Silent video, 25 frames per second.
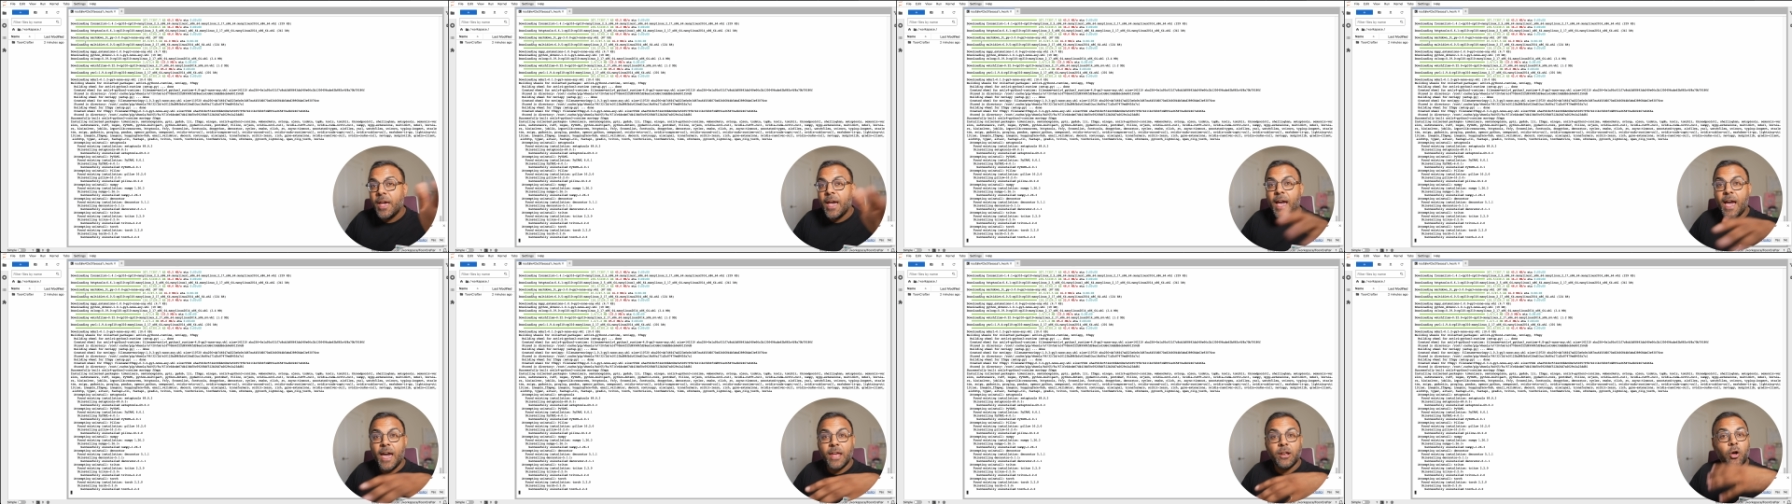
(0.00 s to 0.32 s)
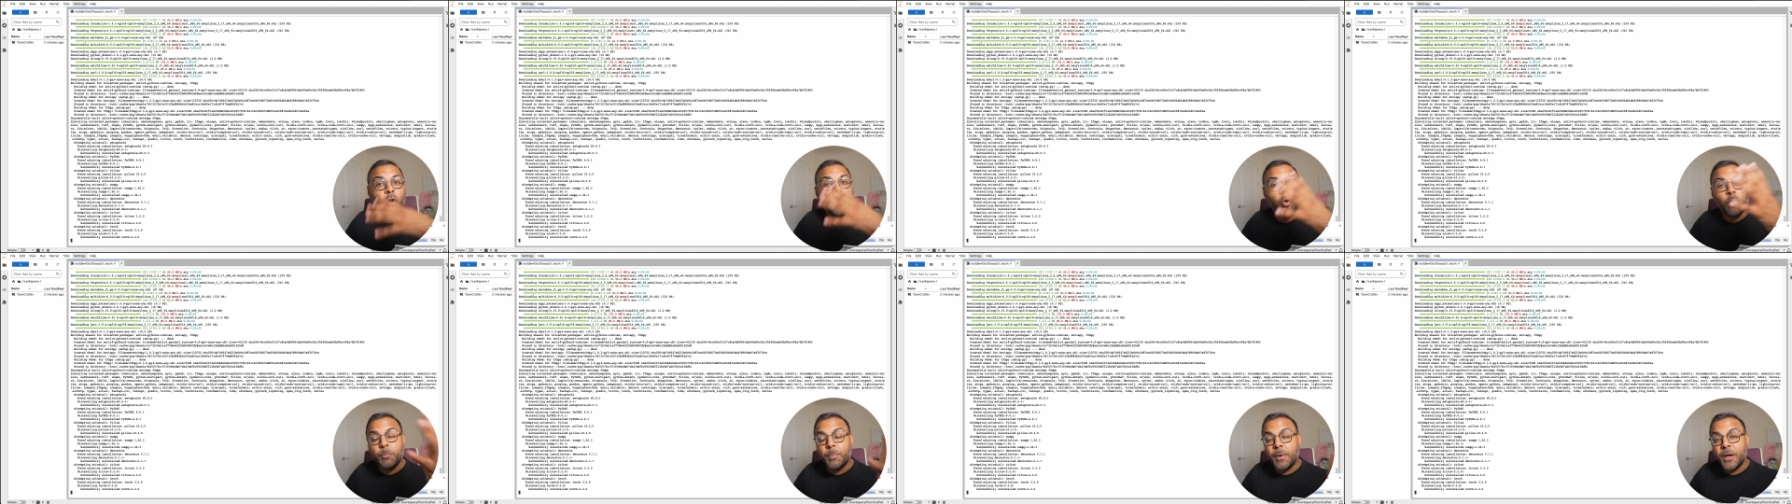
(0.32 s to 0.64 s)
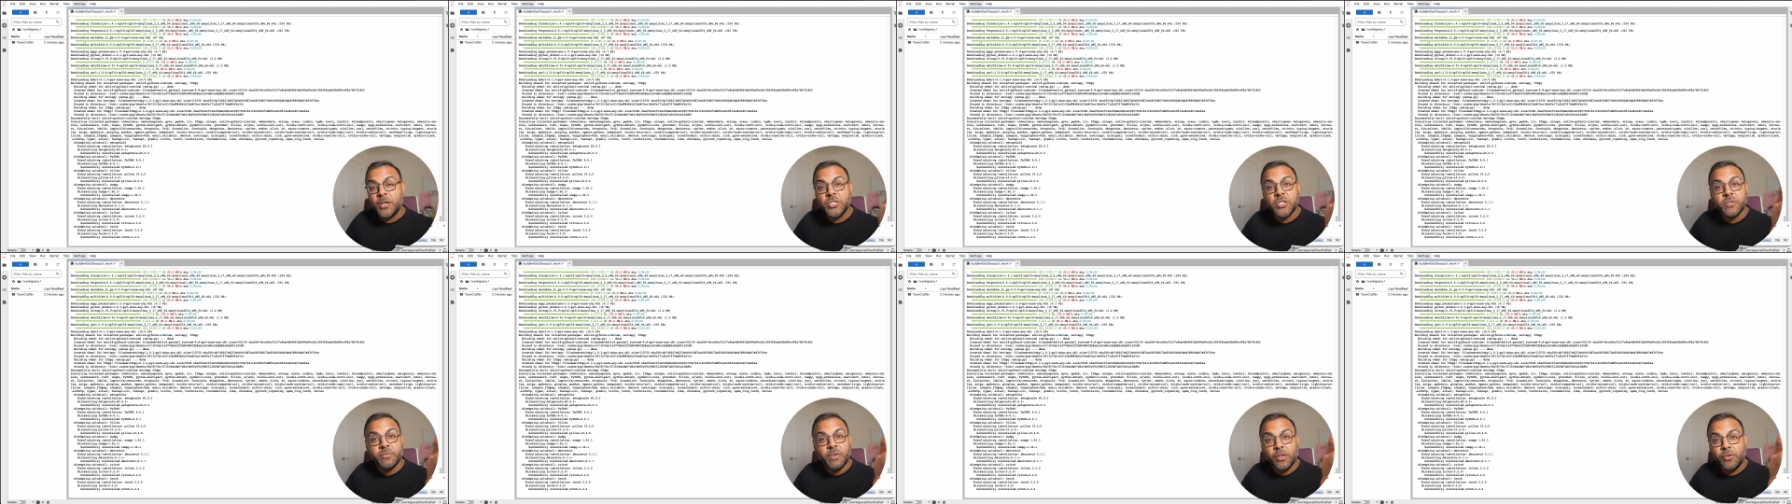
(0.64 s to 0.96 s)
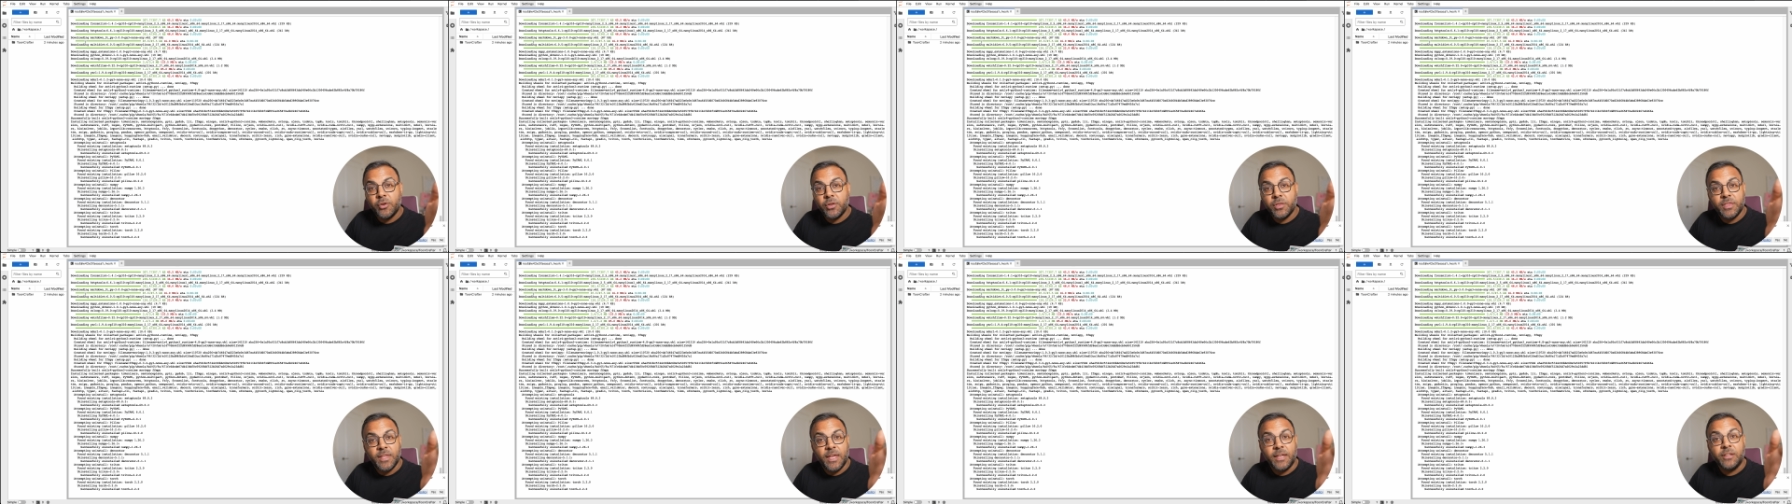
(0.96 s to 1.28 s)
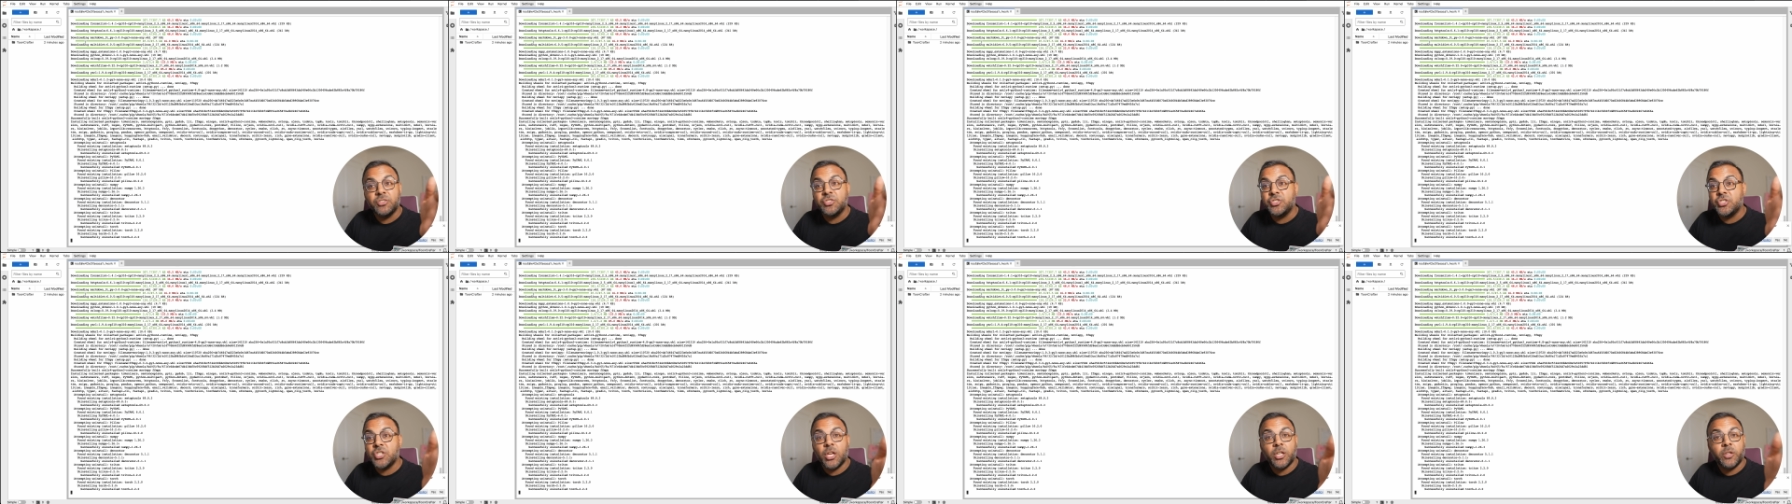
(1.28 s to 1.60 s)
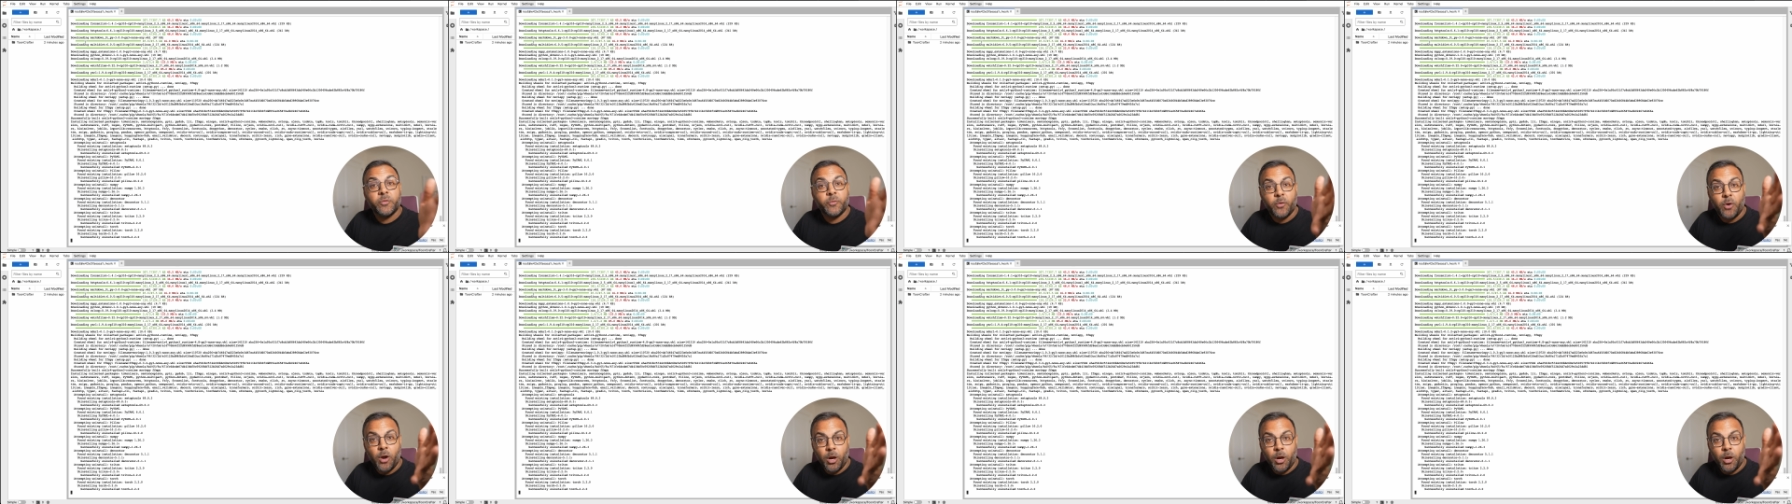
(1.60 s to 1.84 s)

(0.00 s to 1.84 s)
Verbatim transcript: and a whole bunch of other things just for our